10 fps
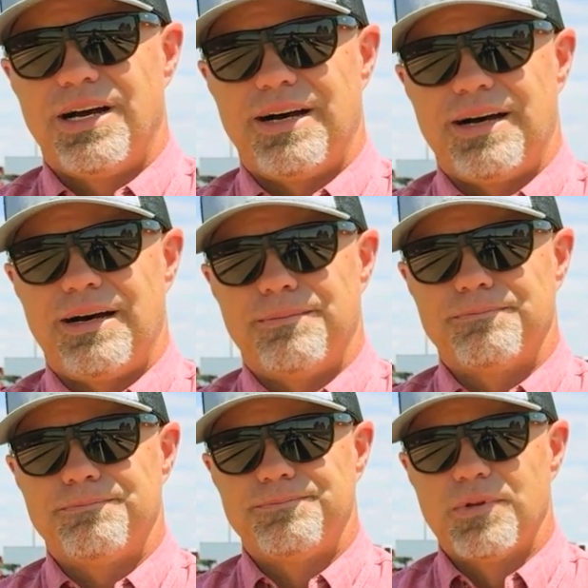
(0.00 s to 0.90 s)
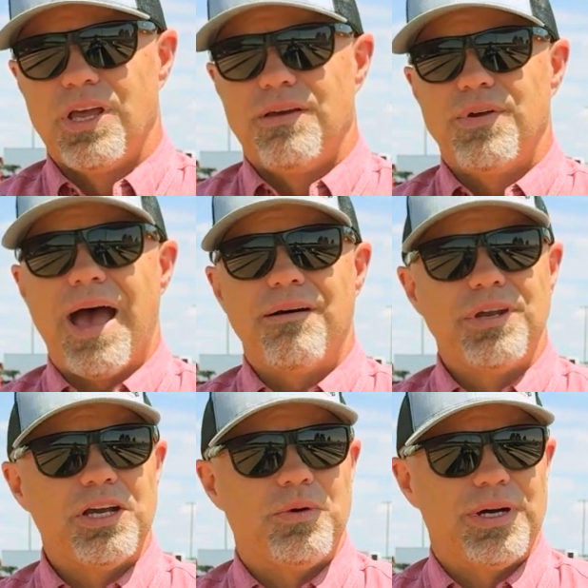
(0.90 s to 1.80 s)
If you have
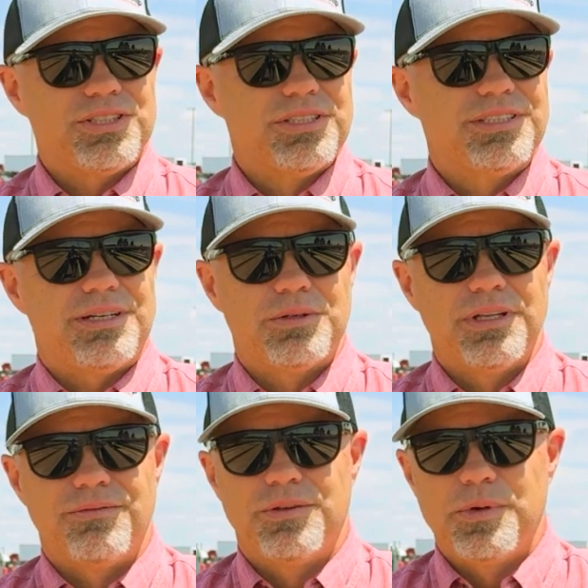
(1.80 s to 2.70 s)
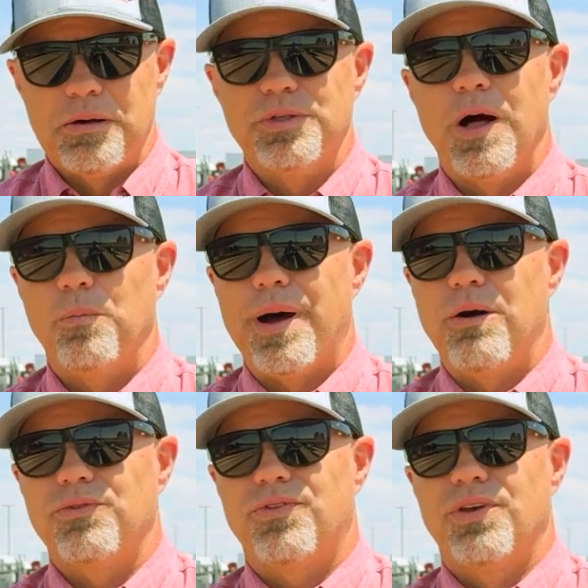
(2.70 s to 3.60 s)
any questions, I would love to be able to help
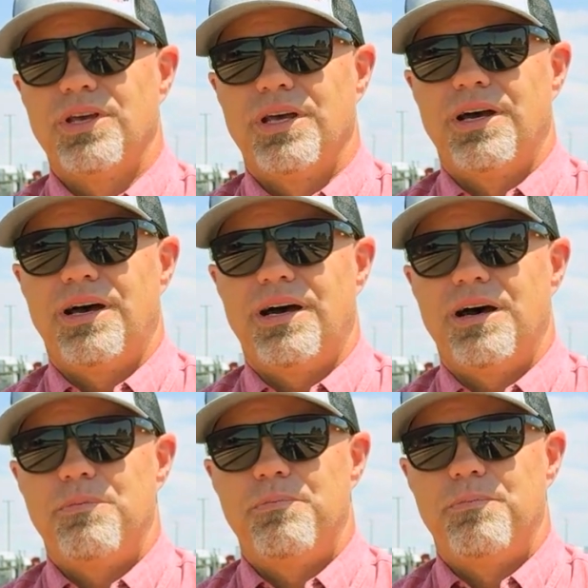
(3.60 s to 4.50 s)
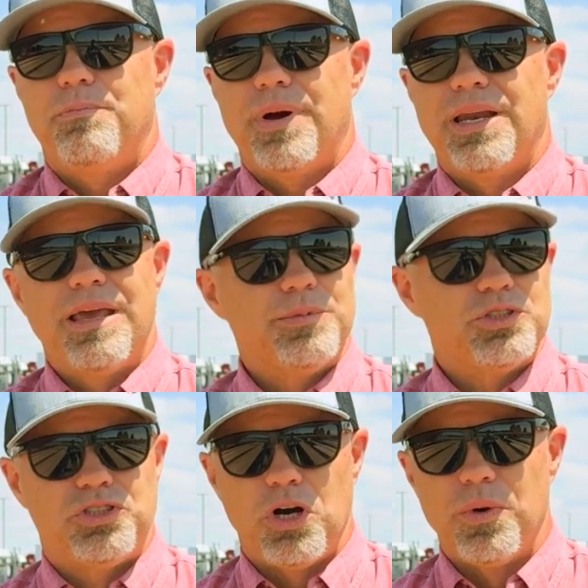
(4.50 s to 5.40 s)
out. My name is
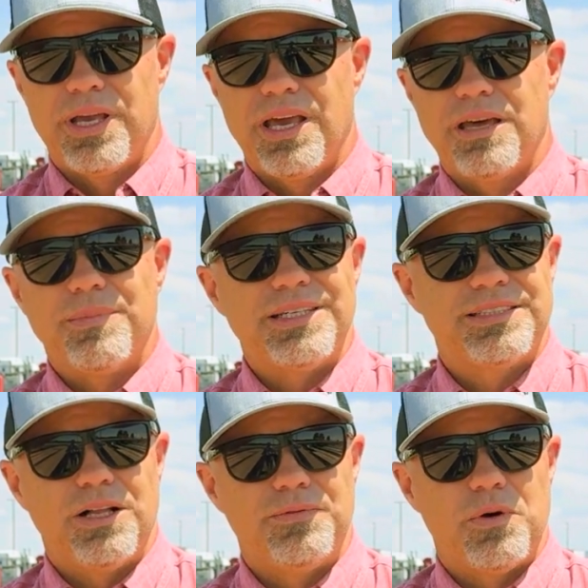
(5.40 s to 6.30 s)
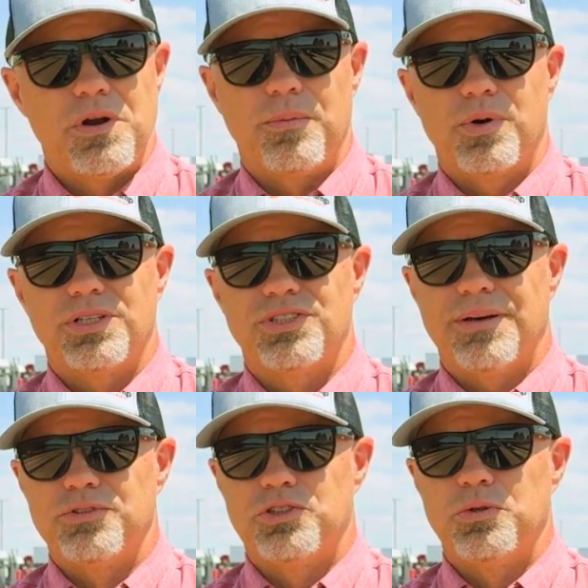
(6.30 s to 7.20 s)
Joe again. My cell phone number is
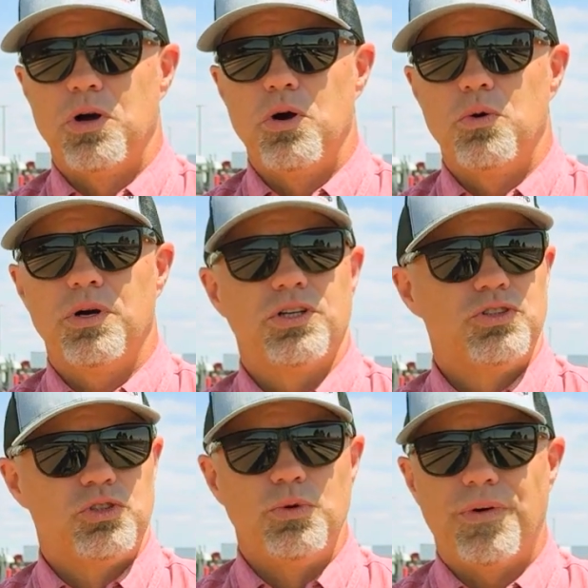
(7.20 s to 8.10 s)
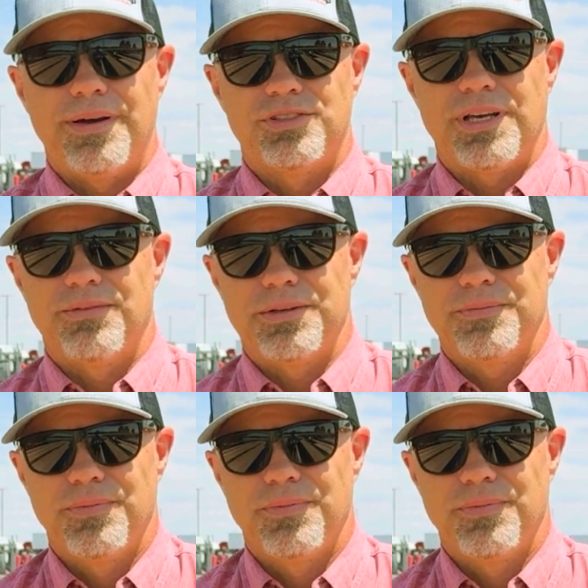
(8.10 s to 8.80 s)
720-257-1126.